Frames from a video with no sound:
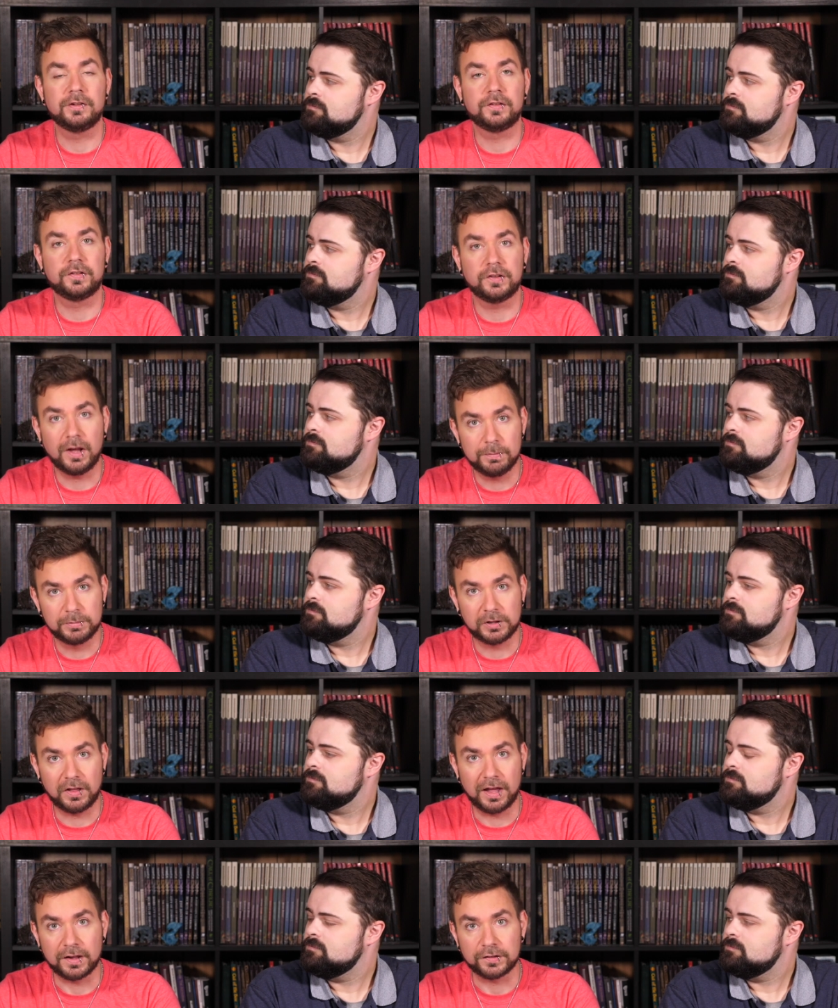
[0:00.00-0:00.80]

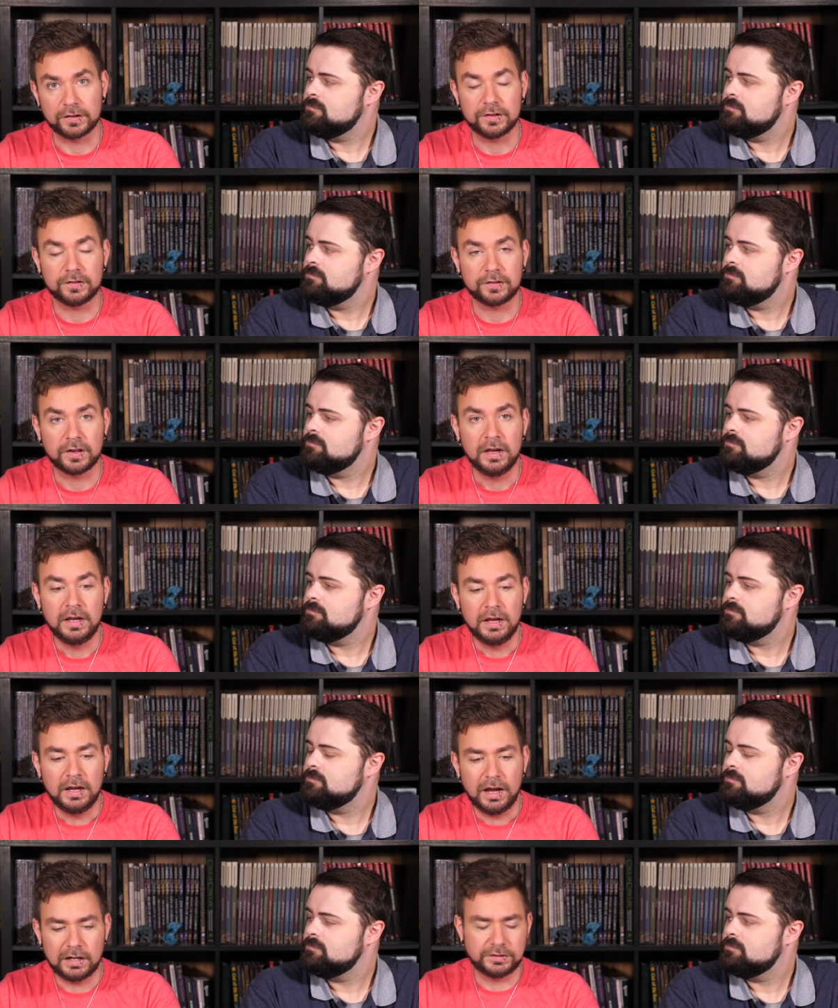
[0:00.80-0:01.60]
Speaker 1: subclasses.
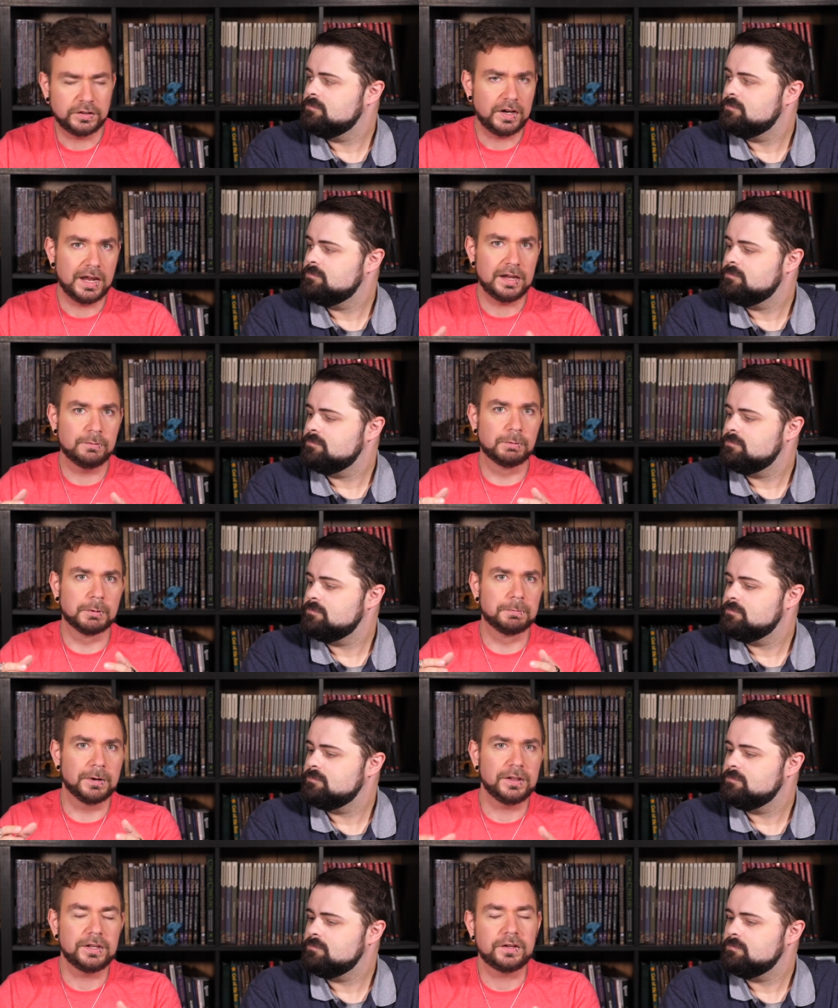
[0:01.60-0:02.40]
And today, we're
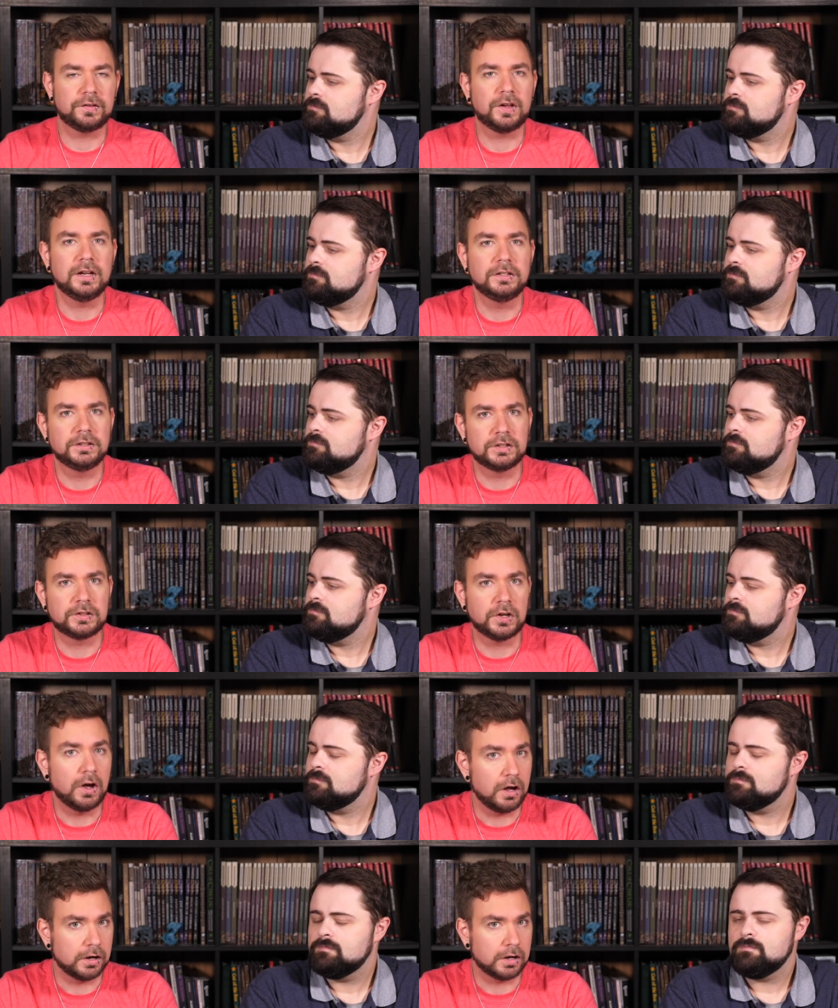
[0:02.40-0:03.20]
really excited to
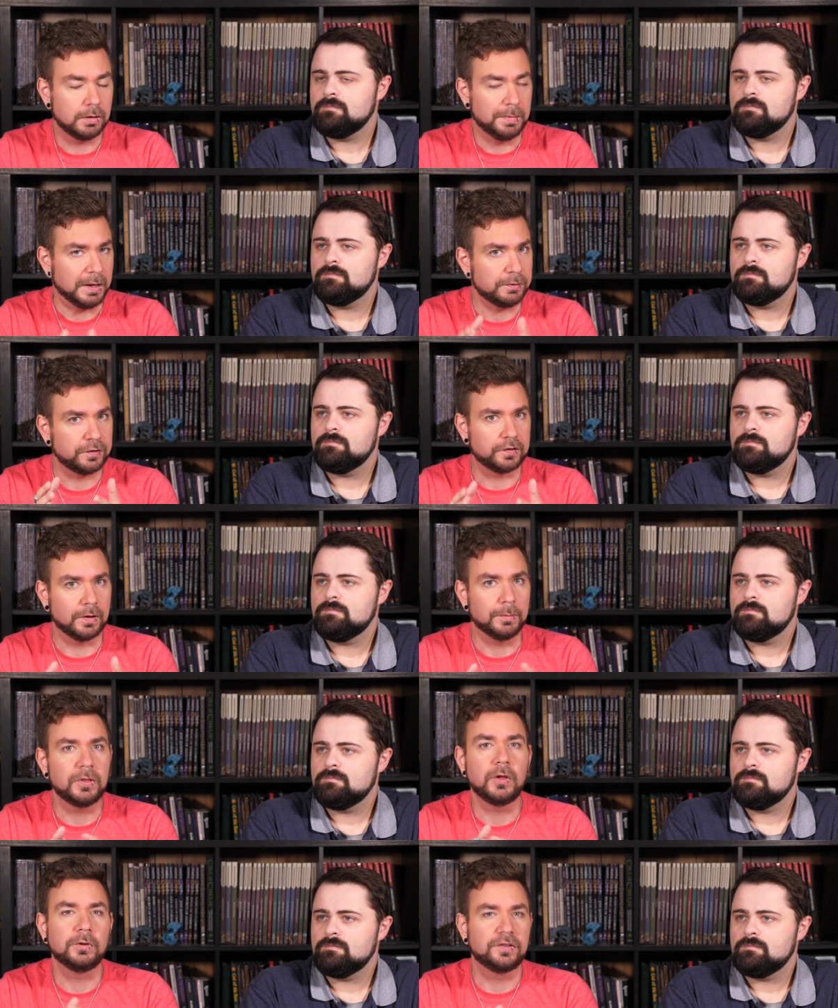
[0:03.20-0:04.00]
talk about
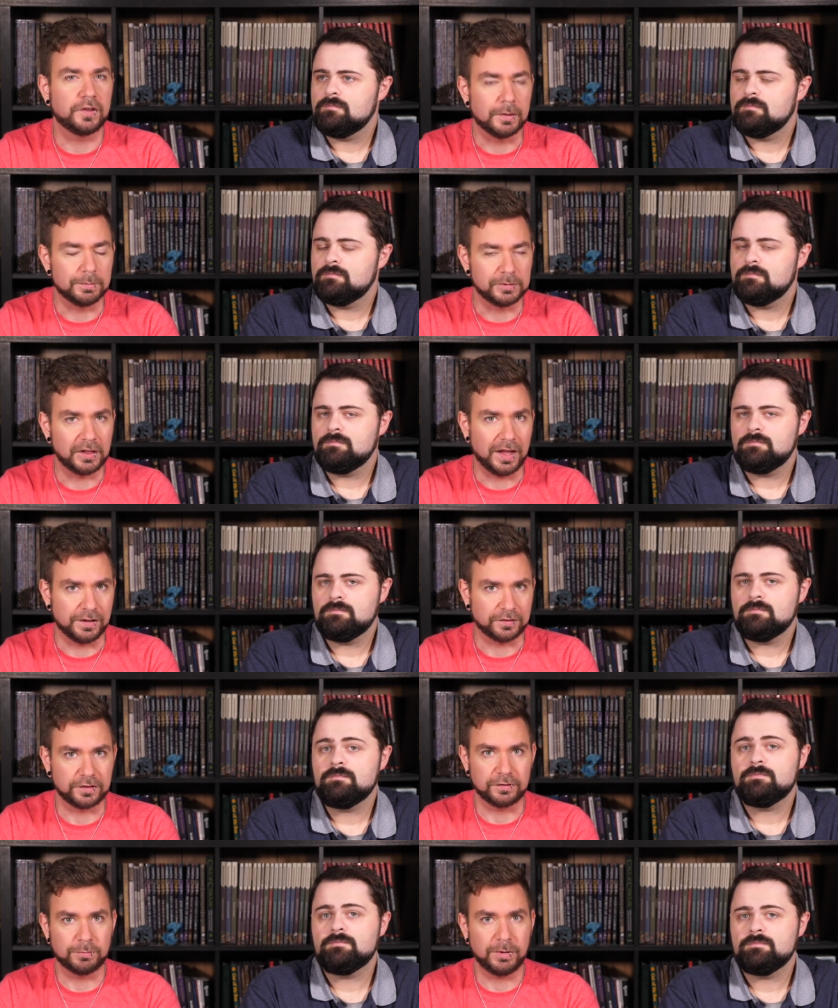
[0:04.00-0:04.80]
some of those
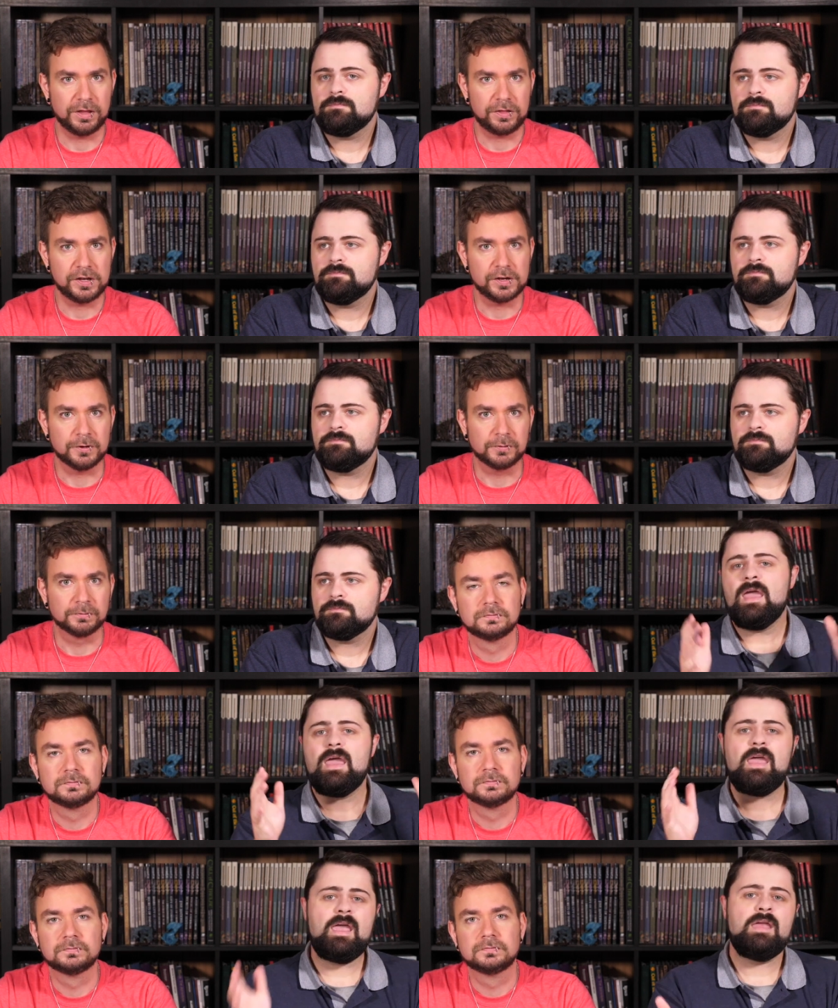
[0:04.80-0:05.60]
subclasses with you.
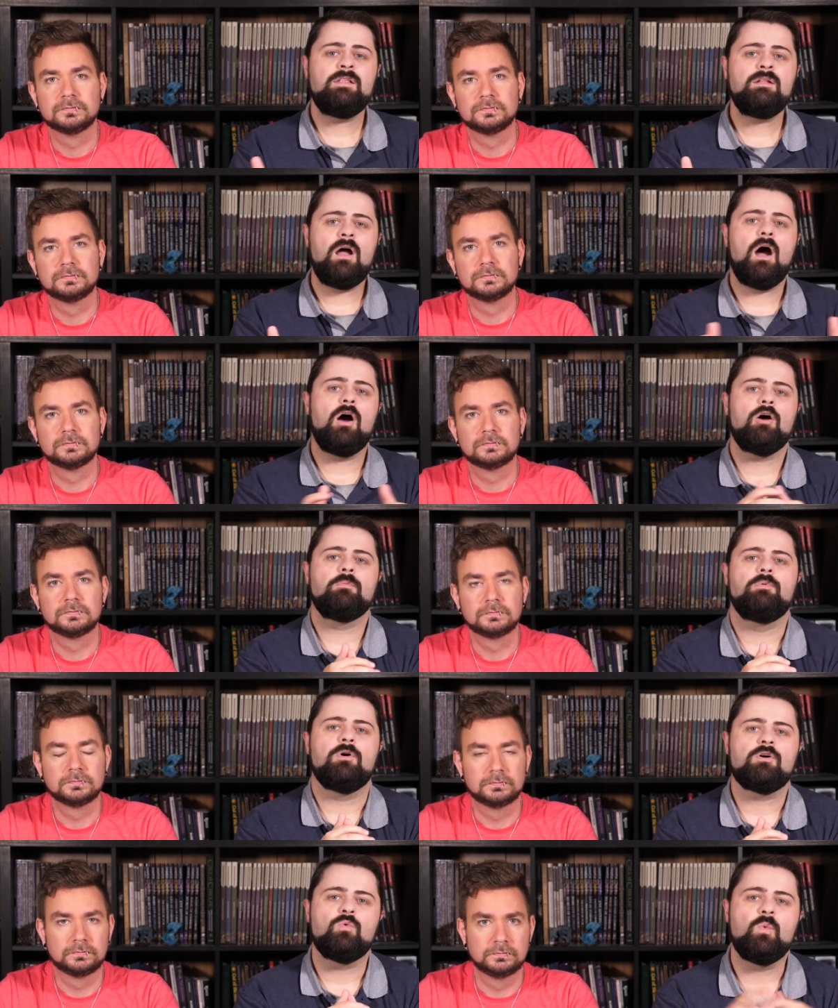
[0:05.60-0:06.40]
Speaker 2: In our
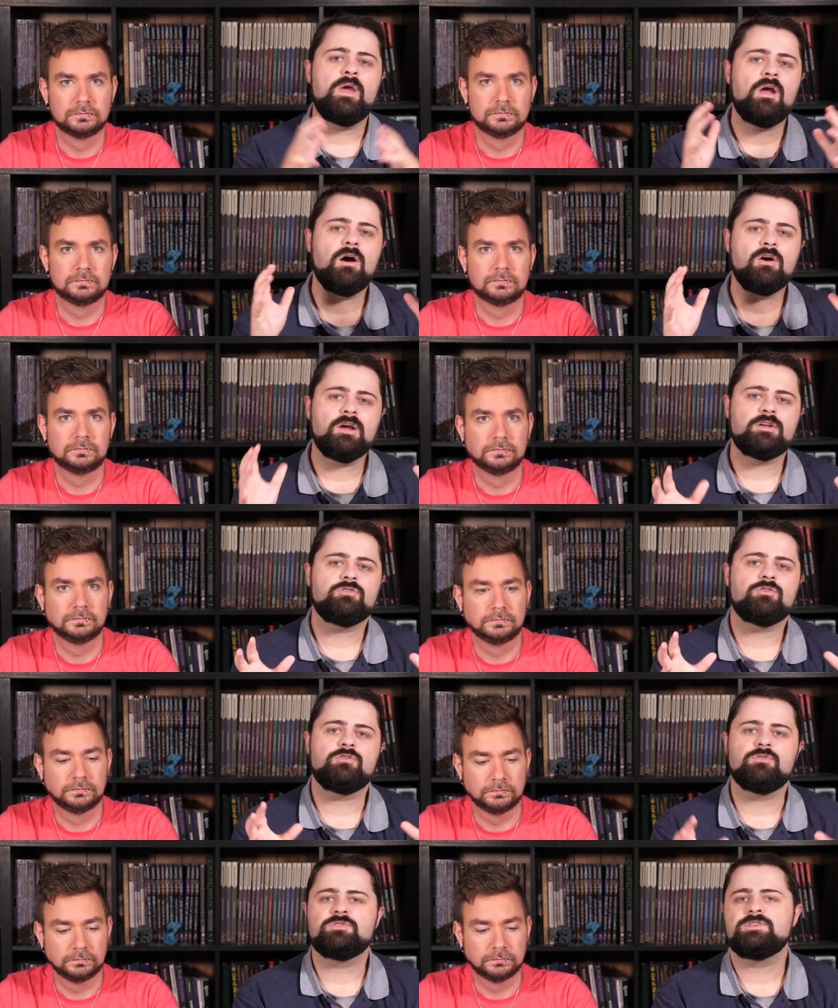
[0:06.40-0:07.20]
book, we are
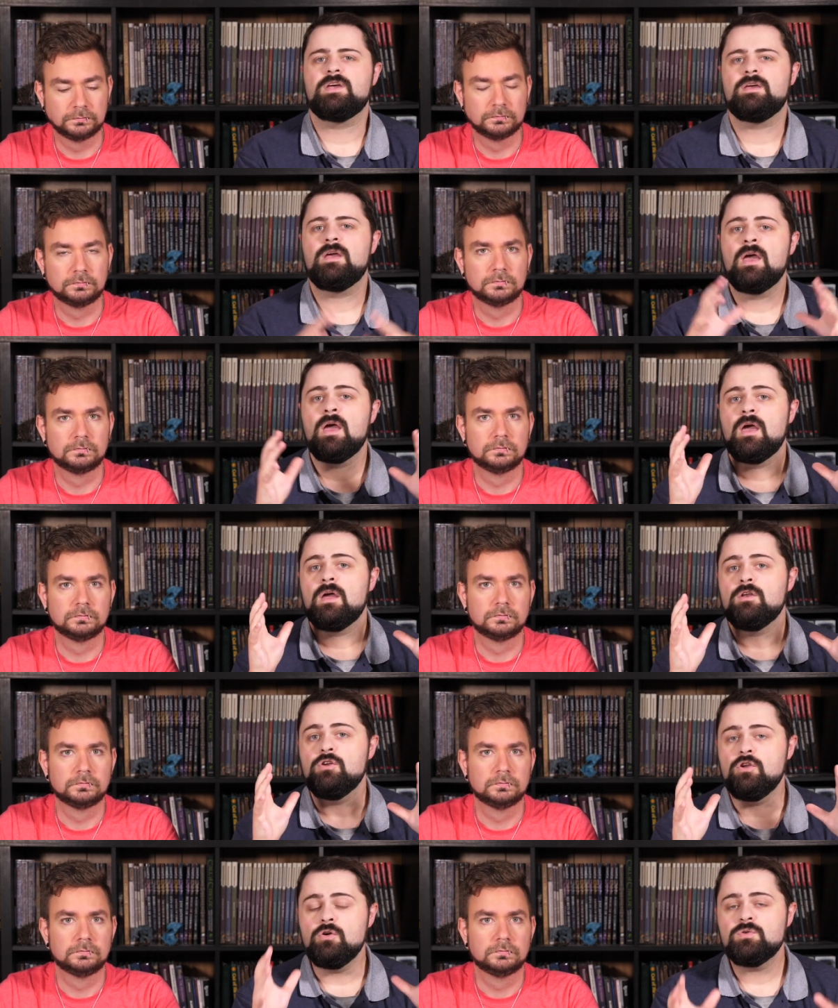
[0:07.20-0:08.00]
introducing new